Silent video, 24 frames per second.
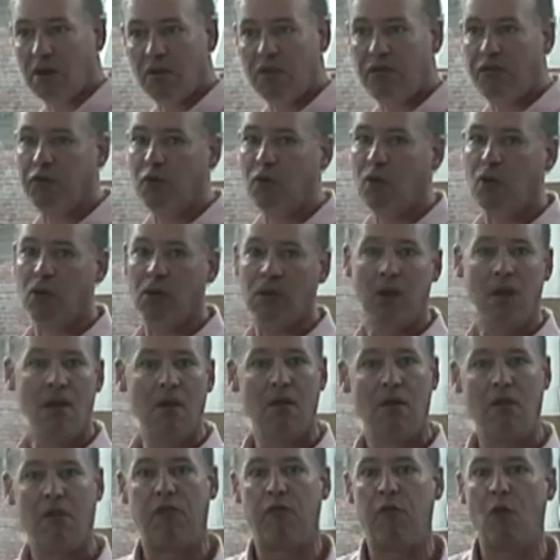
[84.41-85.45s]
a full
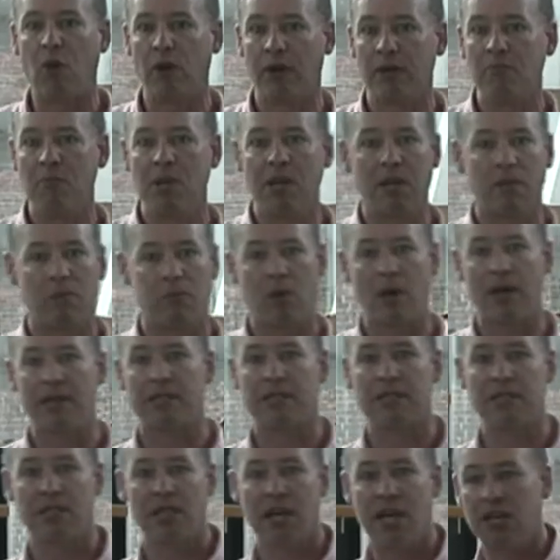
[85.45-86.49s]
40 minute
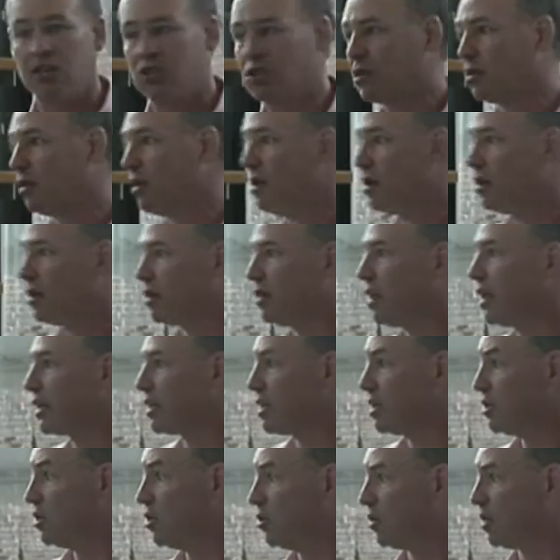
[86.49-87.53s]
presentation like
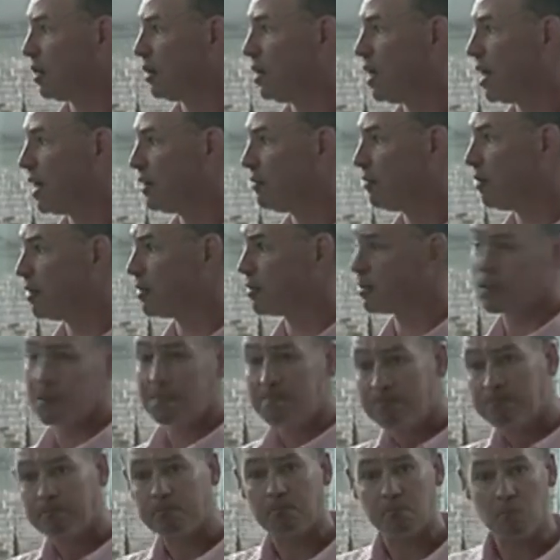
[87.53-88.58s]
they do with a lot of others,
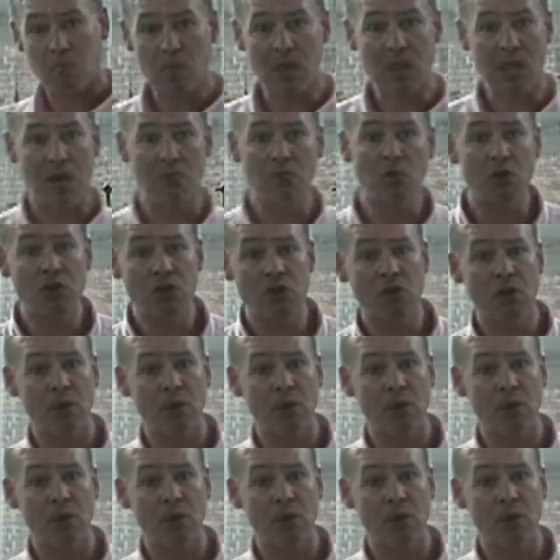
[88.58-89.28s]
I'm going to do